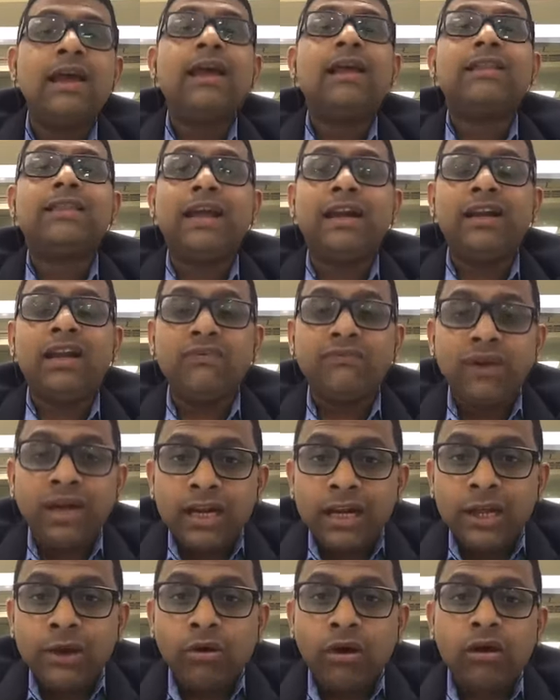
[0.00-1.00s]
Then
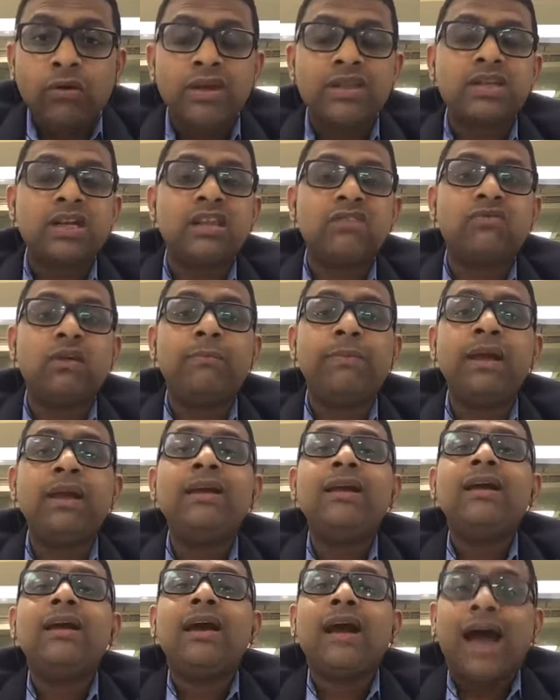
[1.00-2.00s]
definitely your questions will be
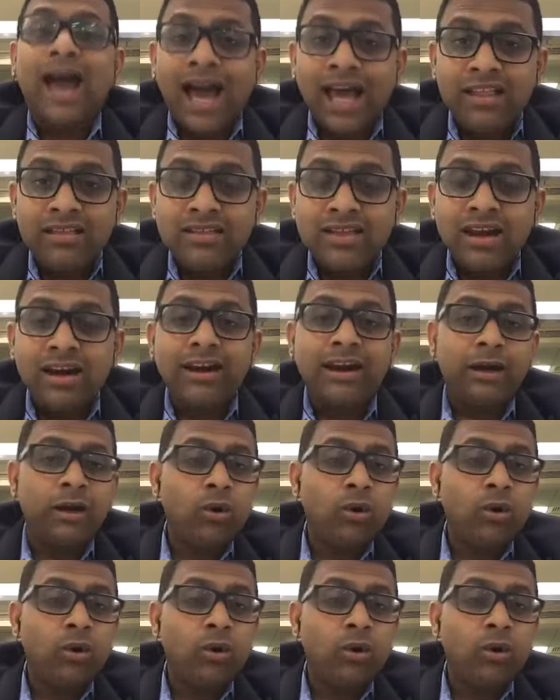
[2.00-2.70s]
answered and